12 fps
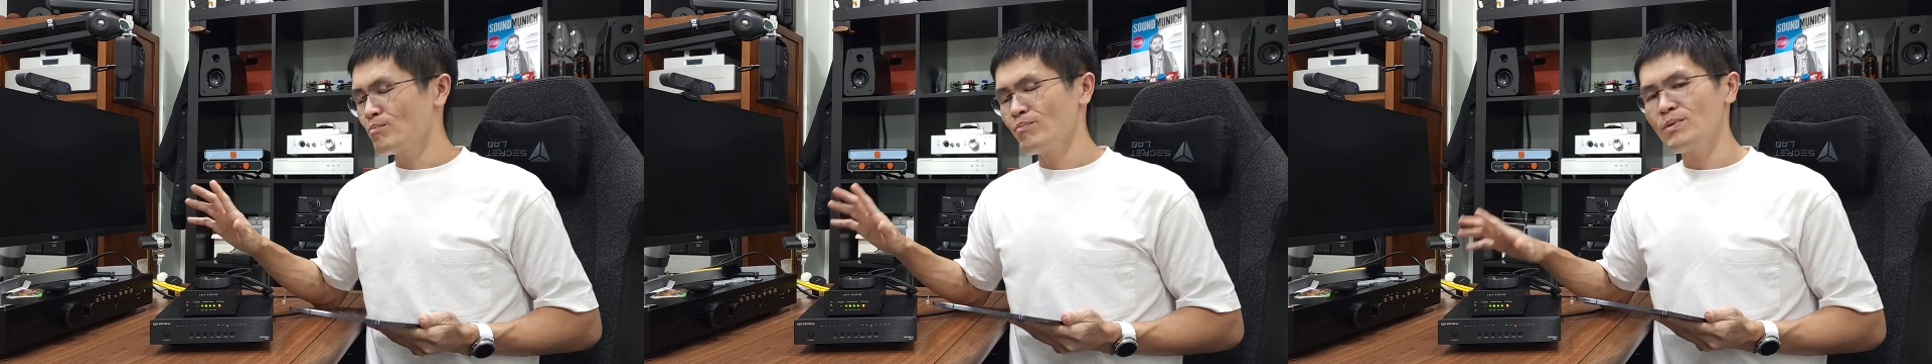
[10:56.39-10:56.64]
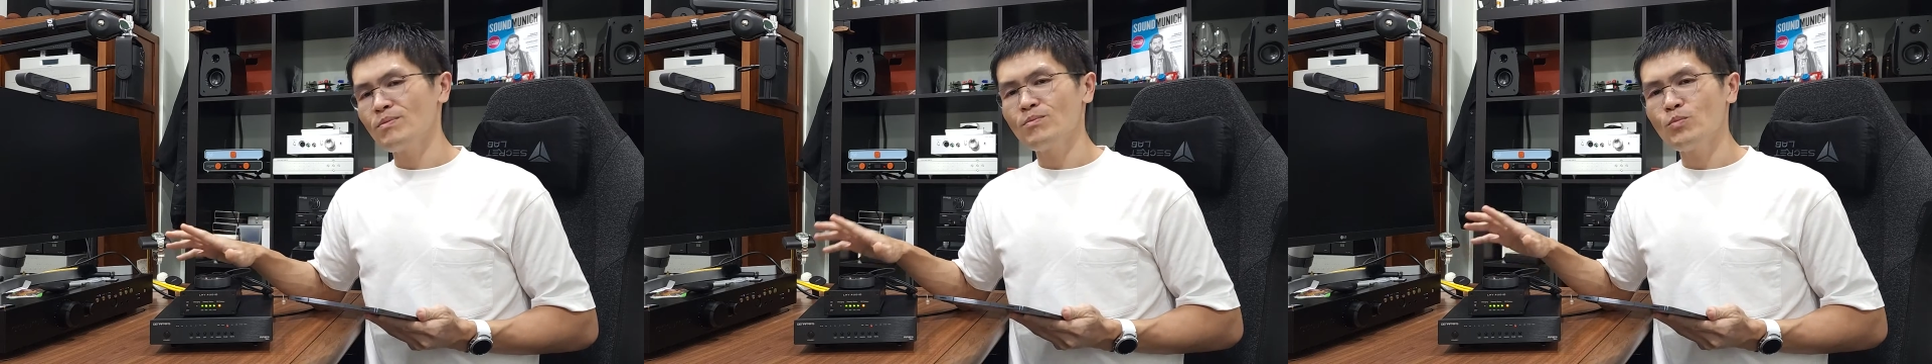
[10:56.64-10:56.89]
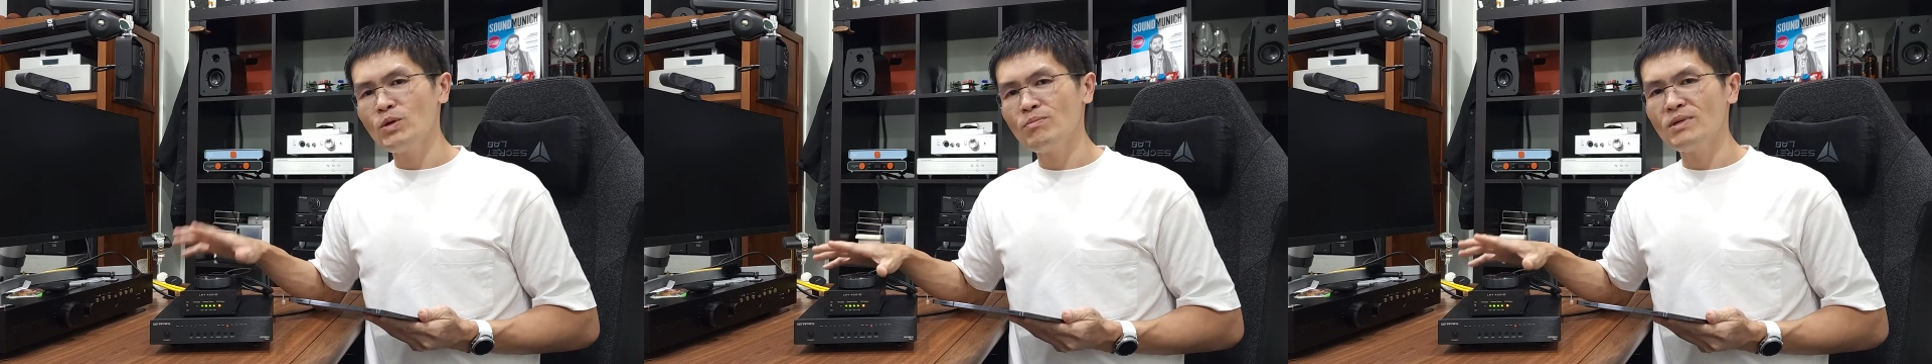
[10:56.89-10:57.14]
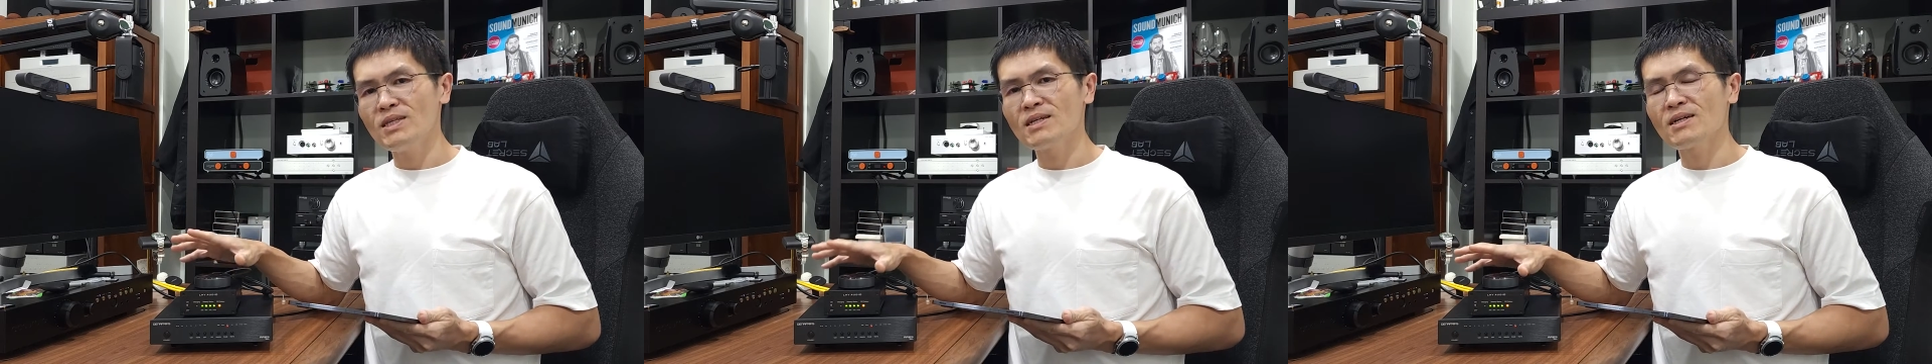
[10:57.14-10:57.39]
Wiim
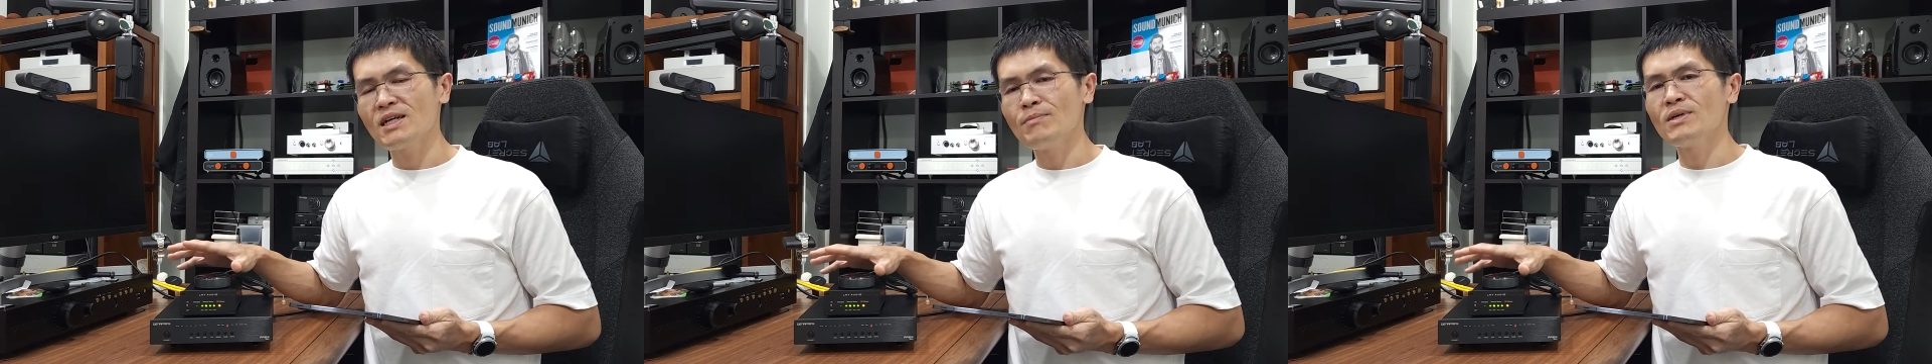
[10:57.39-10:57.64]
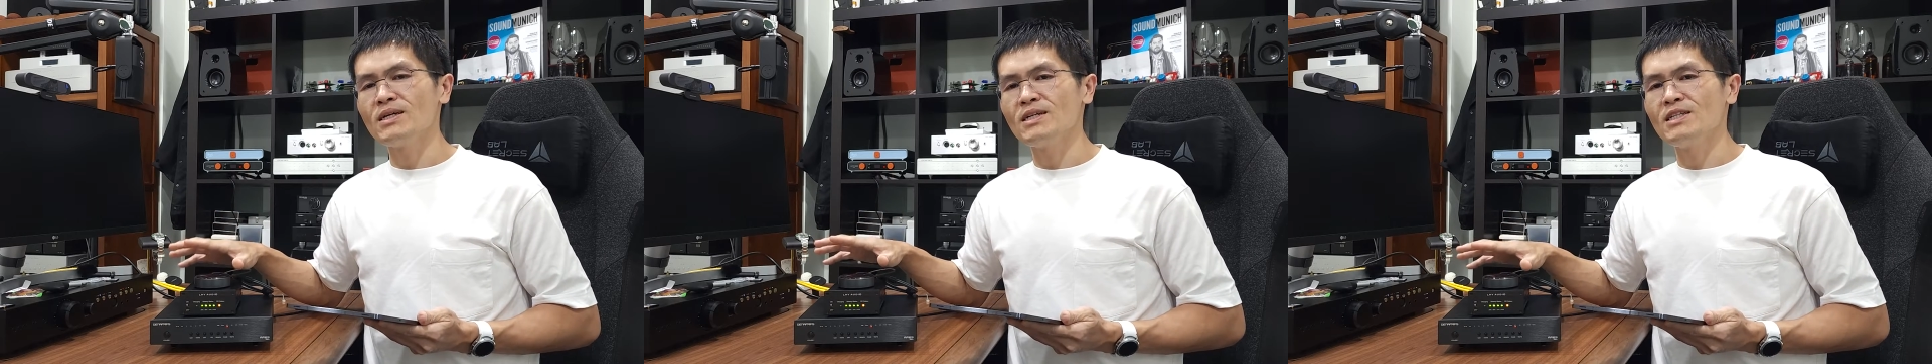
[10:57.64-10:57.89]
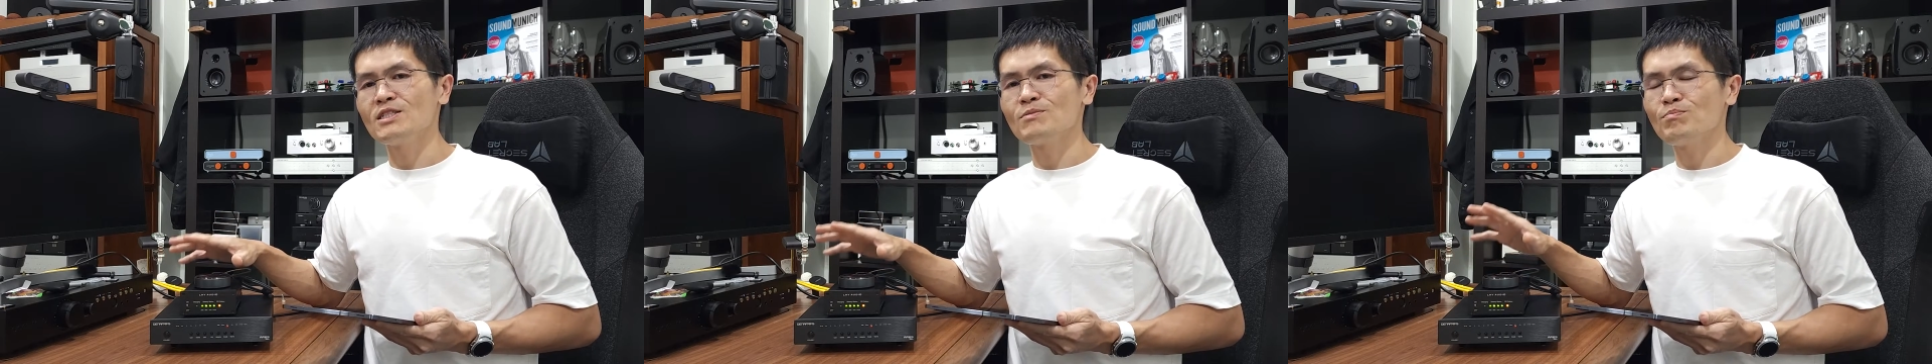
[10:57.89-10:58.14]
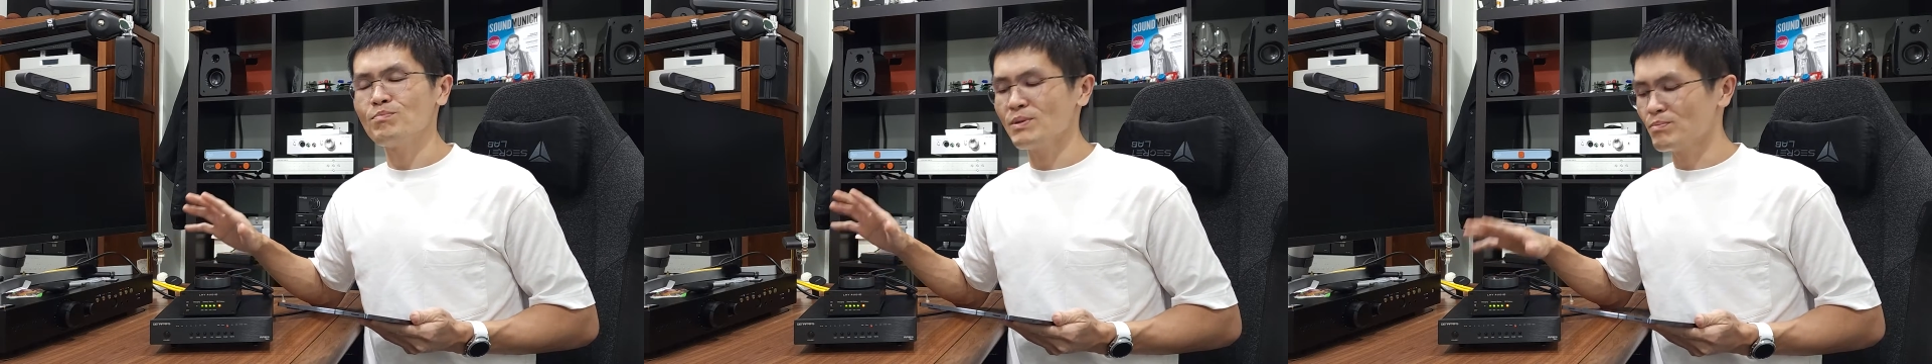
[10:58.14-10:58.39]
Mini claimed that it is
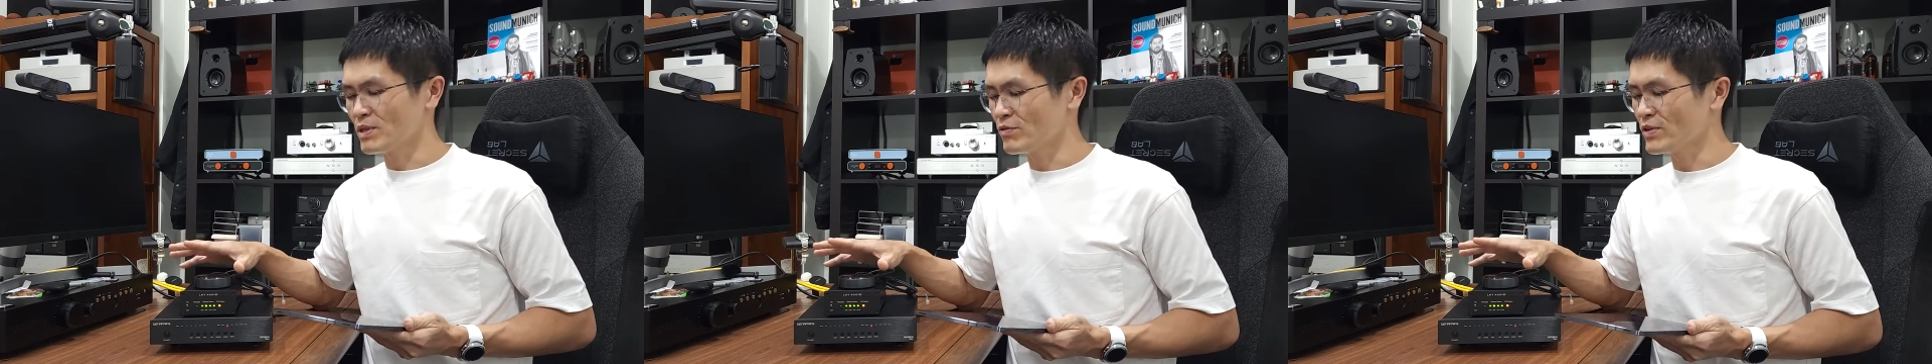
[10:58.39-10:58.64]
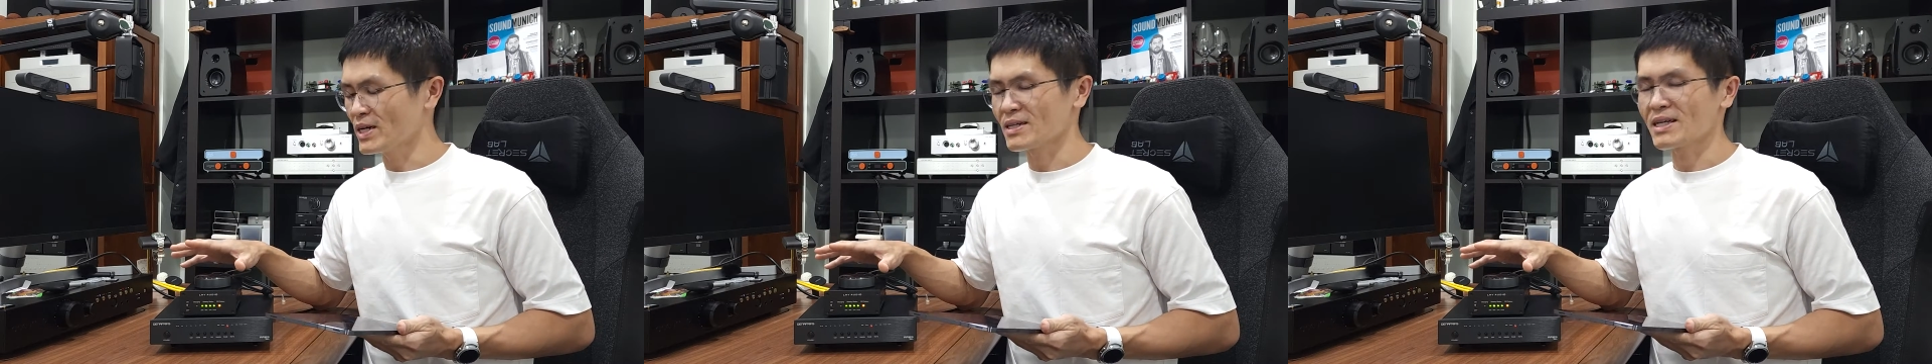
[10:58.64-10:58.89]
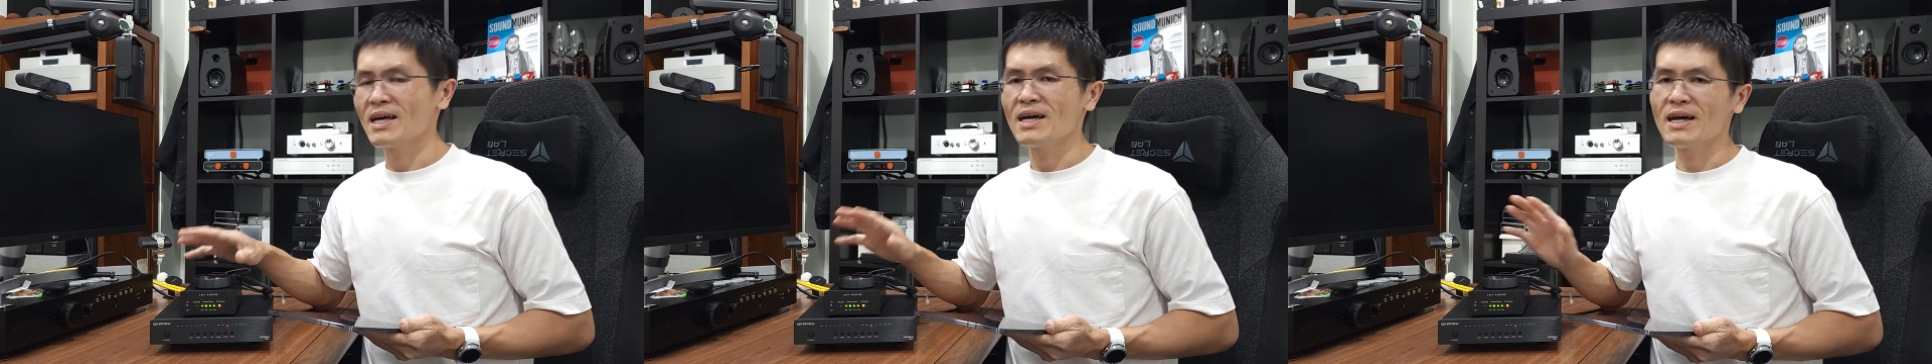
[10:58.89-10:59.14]
bit perfect,